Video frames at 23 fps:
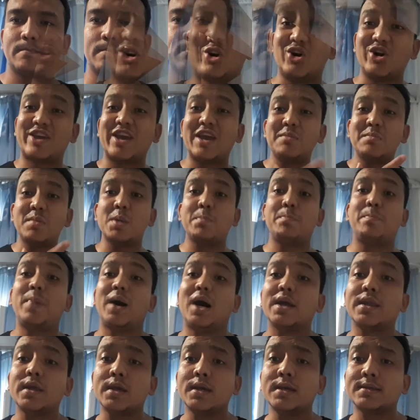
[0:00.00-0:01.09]
okay my
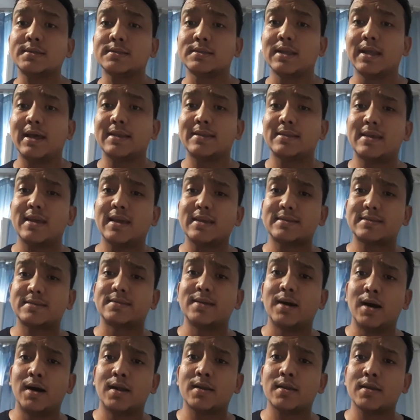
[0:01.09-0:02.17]
buddies let's get
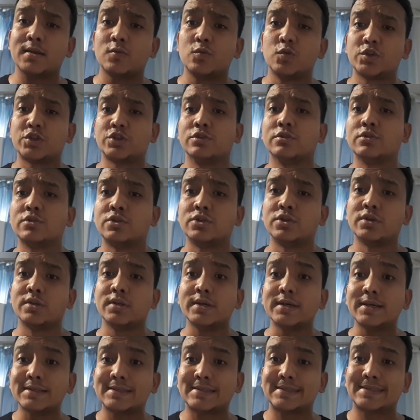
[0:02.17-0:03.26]
started we should do
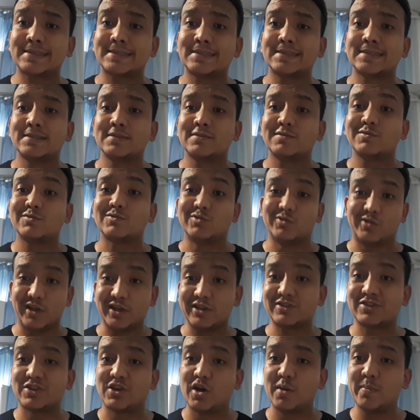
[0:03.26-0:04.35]
this
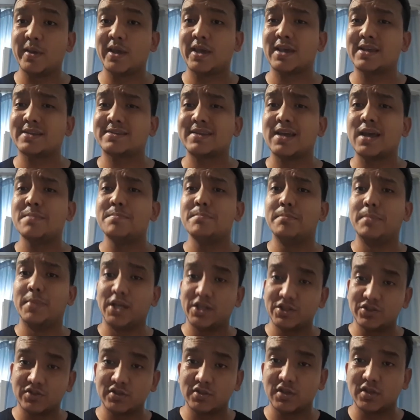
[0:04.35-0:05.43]
today's topic as i
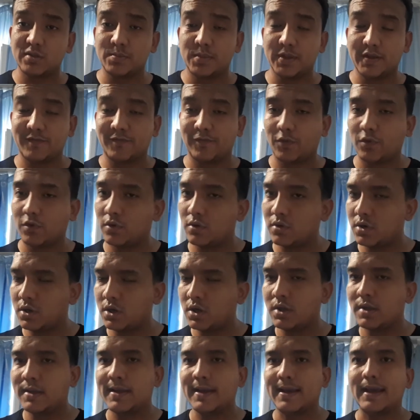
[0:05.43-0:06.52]
mentioned before
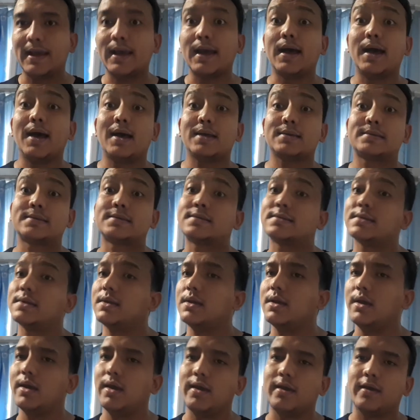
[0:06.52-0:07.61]
as
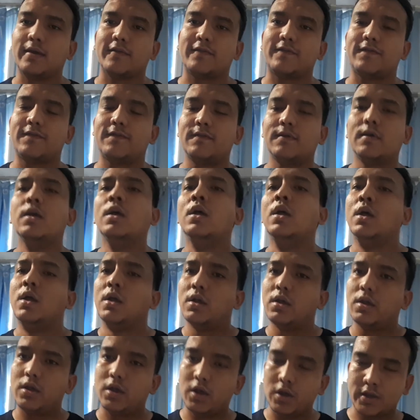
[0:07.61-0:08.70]
if
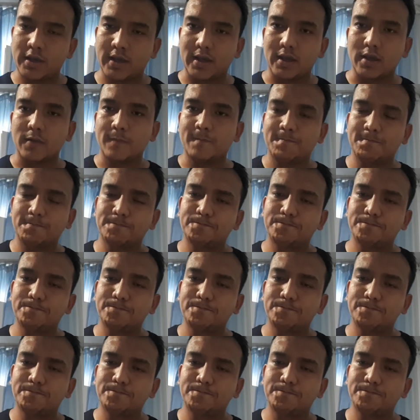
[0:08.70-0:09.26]
okay